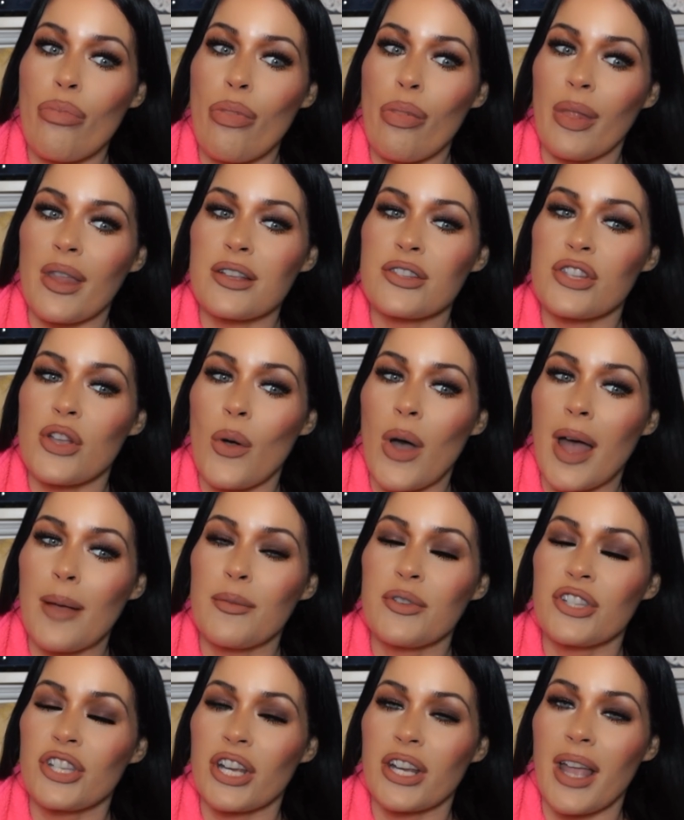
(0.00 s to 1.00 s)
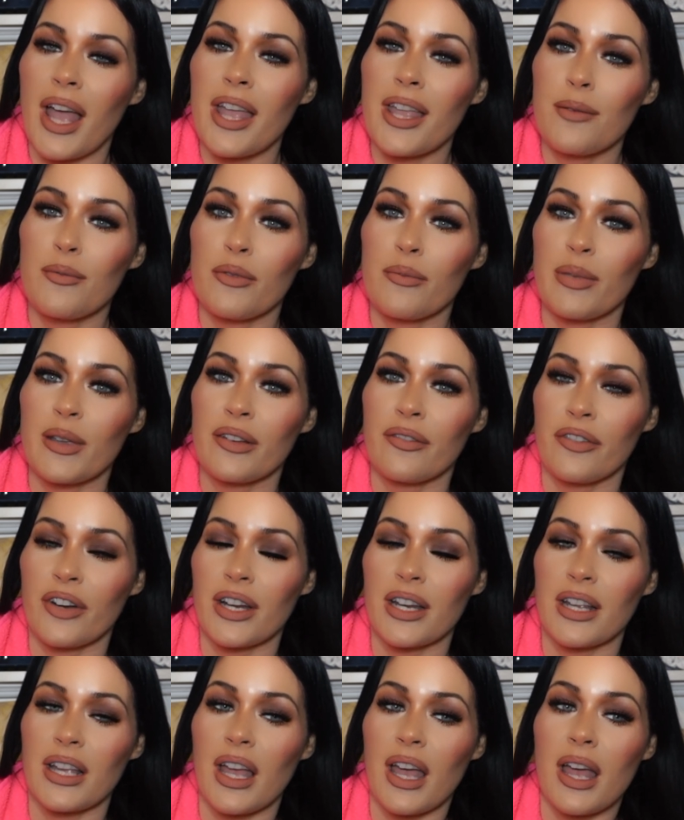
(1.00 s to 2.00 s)
So I'm a chick, I am a big
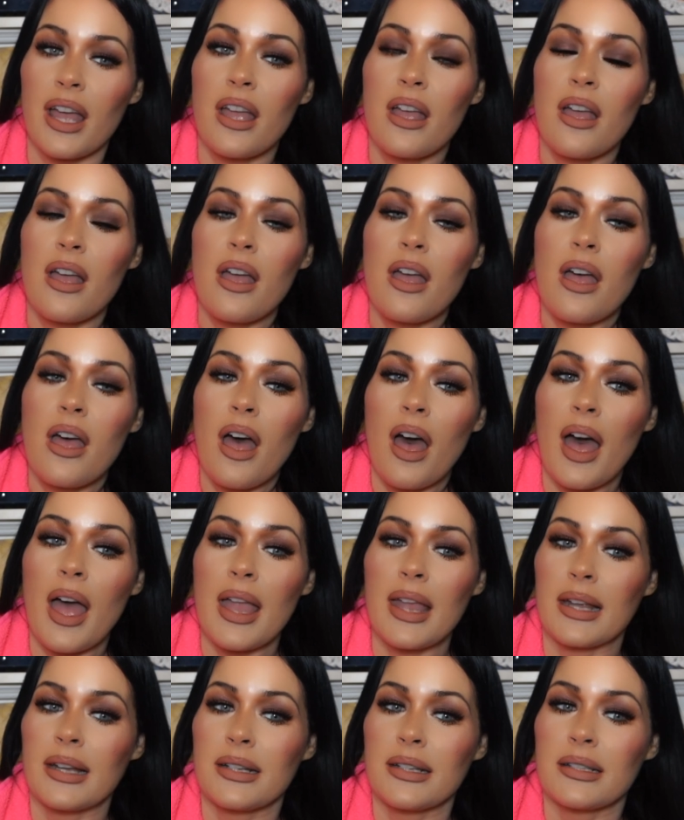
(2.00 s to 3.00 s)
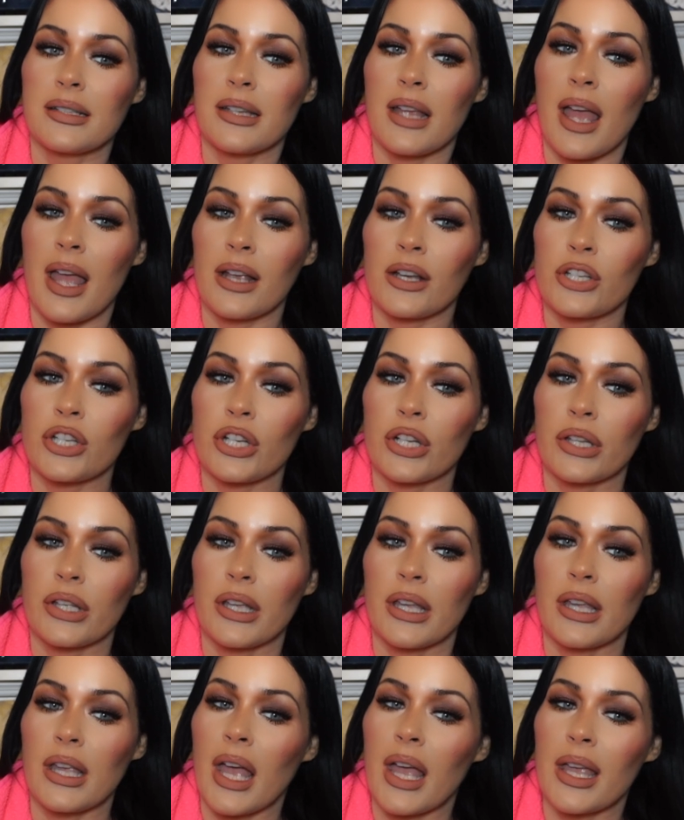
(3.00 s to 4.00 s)
fraidy cat. And
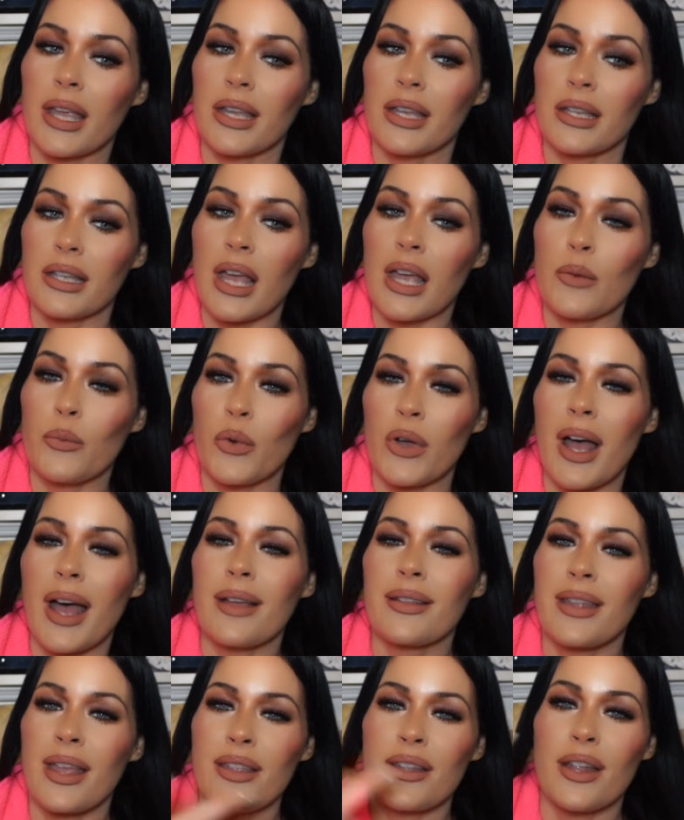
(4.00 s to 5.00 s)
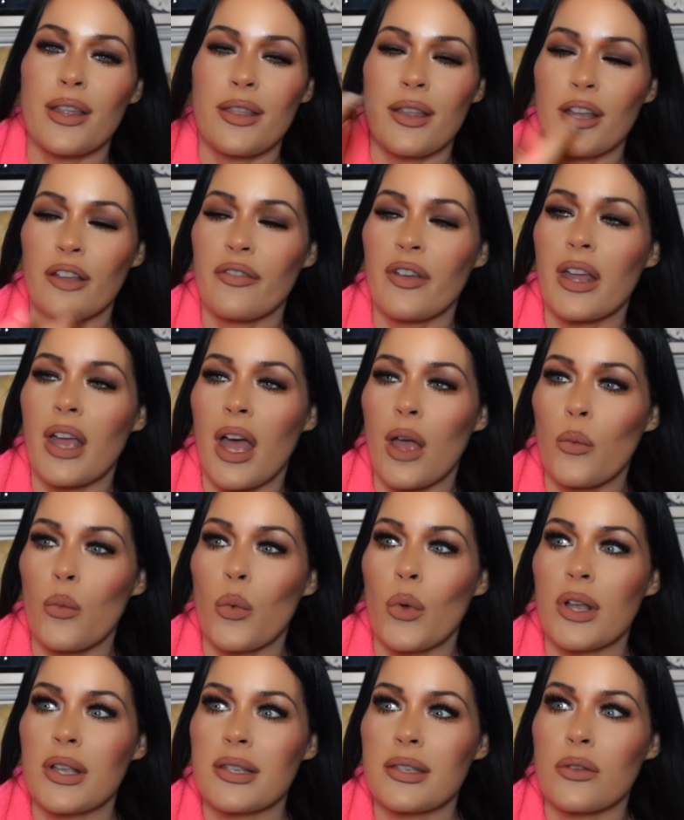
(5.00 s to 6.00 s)
actually, I, I, I now that I think about it, I
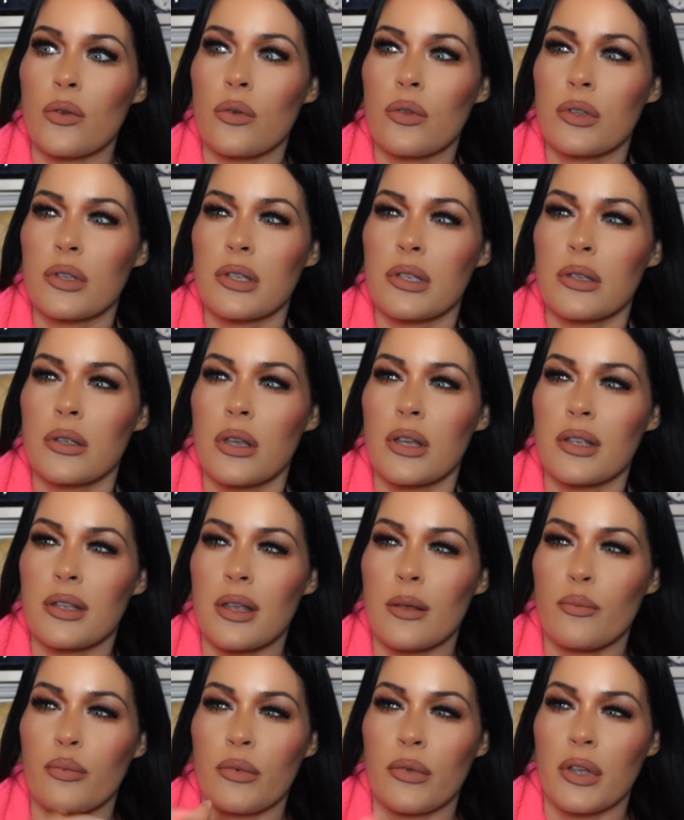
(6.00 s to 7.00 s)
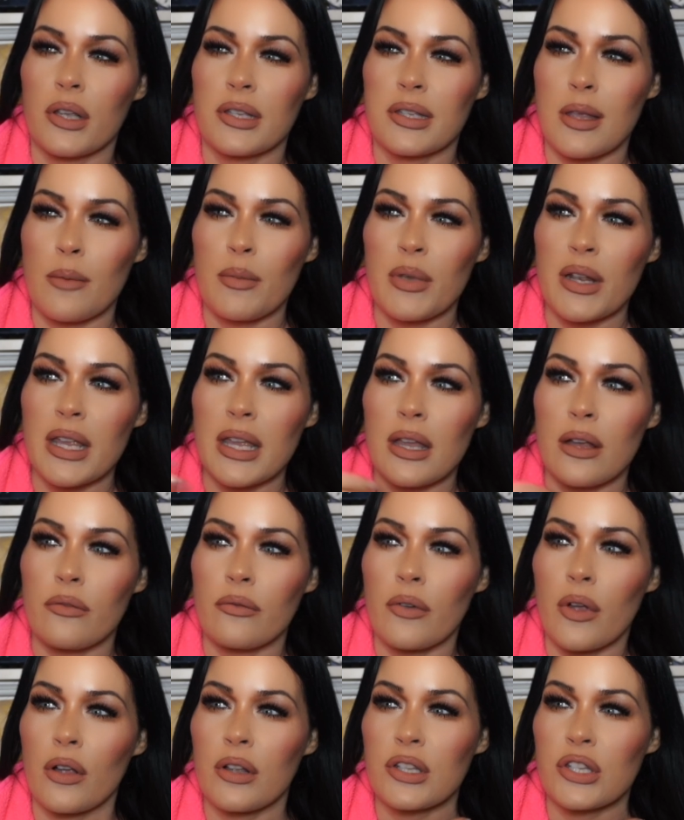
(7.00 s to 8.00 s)
was, uh, somebody
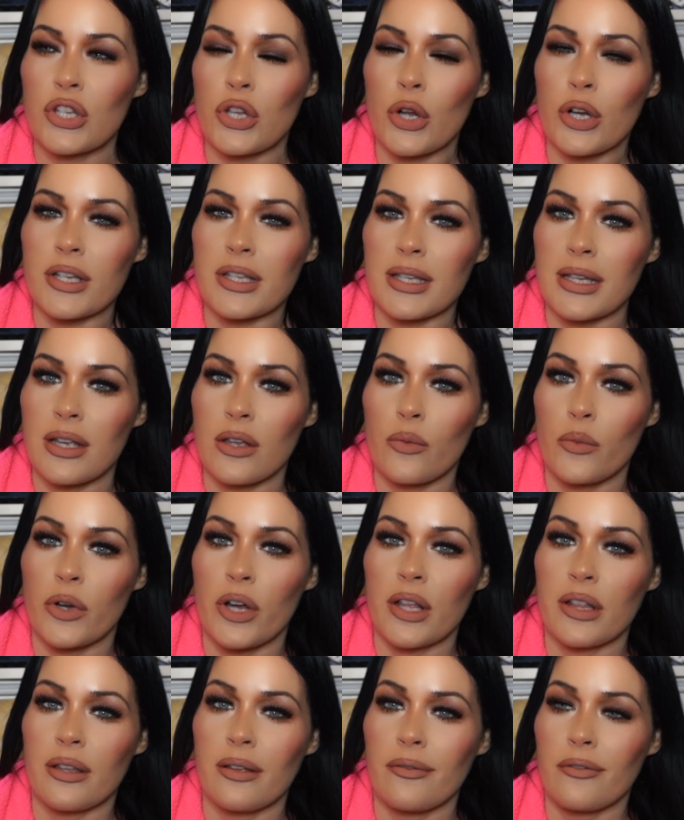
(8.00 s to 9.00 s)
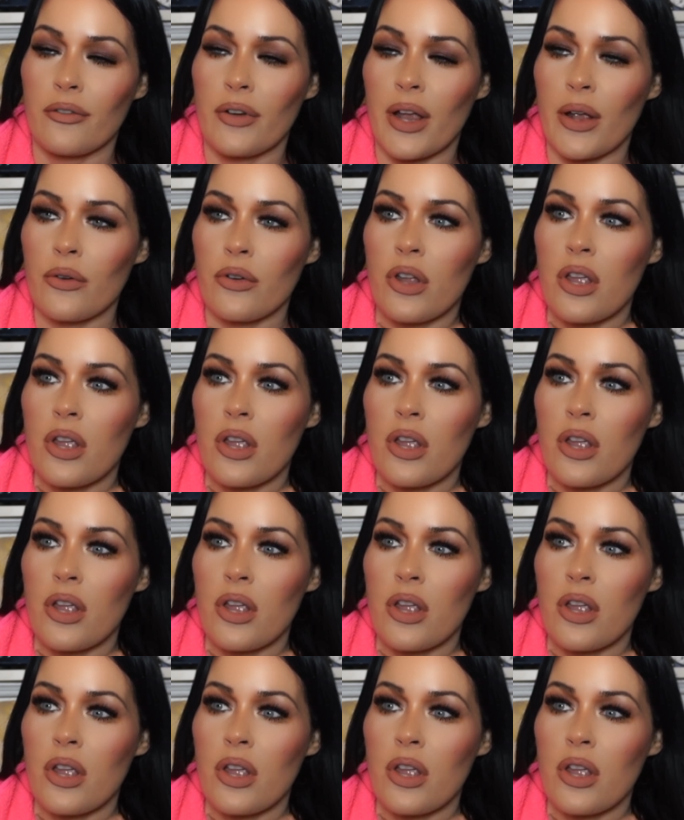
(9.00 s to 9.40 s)
in Scarsdale where I live around